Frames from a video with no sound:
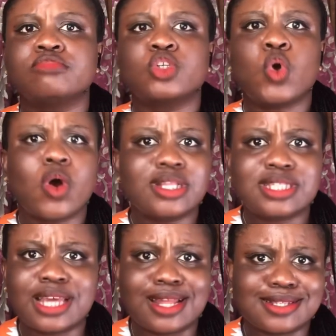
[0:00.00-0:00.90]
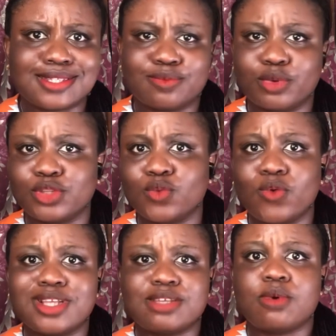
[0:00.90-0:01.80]
content, both the
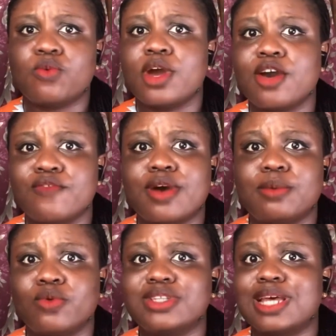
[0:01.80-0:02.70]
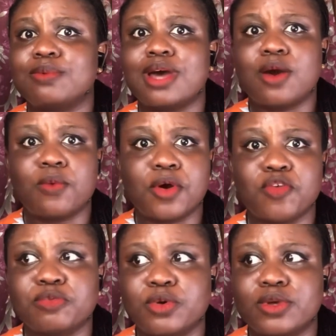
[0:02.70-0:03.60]
ones I'm aware of and the ones I'm not aware
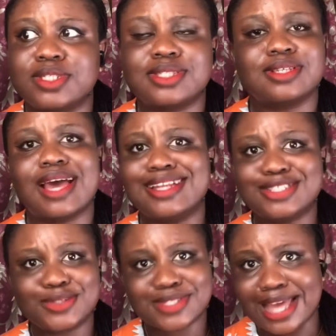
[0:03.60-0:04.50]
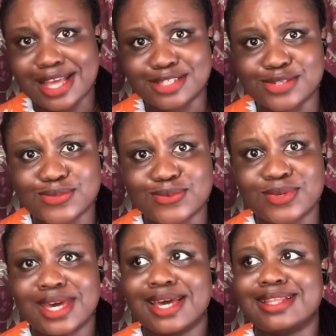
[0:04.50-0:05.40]
of, because I didn't do science in school.
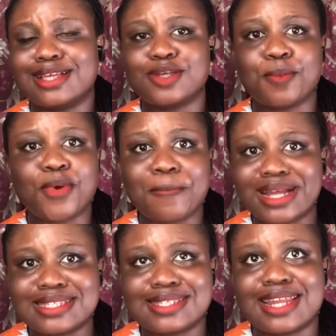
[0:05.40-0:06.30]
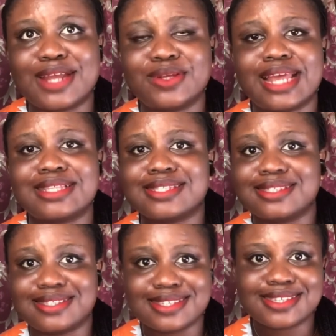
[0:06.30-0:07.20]
There are some properties that I know that
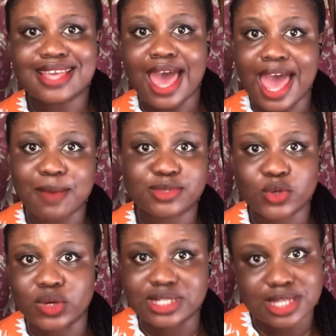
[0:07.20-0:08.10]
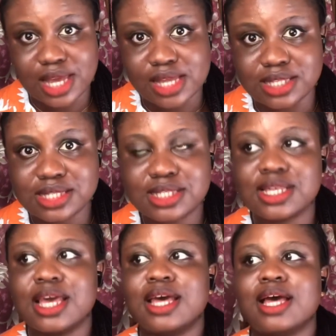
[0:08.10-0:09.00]
these herbs contains
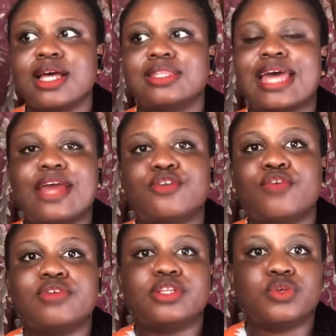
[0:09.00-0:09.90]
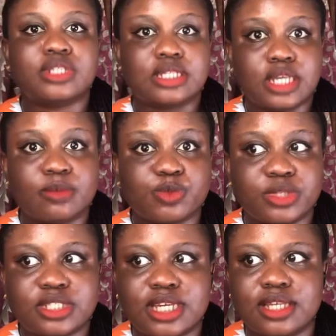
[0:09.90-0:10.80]
that I don't really know their names,
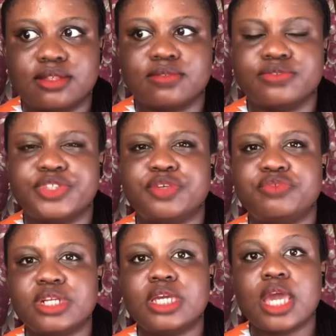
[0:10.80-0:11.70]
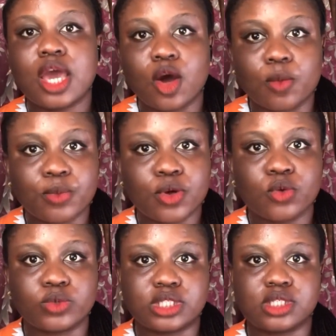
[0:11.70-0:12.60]
but then they really help
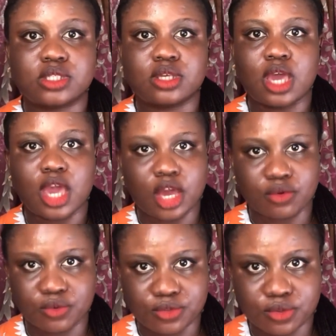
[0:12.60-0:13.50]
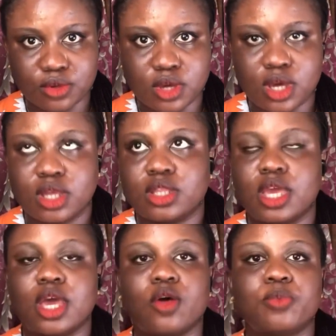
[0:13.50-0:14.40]
with hair growth. They
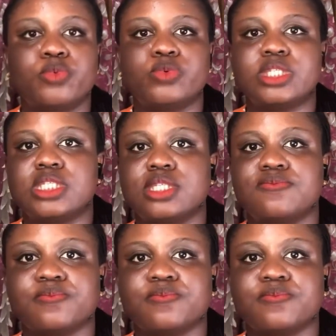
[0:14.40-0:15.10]
help with